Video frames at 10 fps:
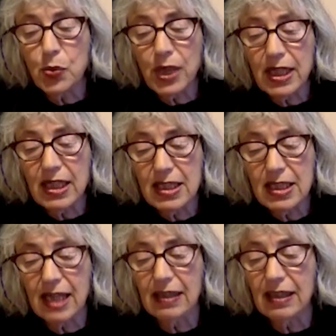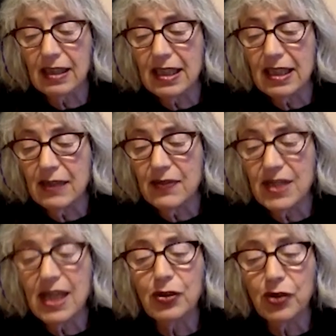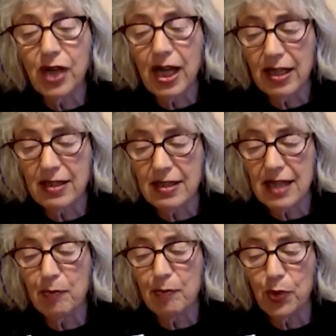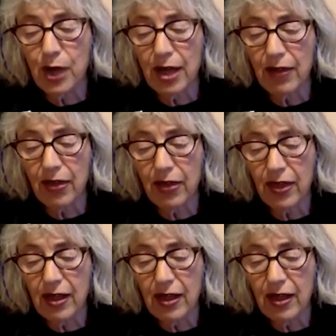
wind and leaves and grass and breath.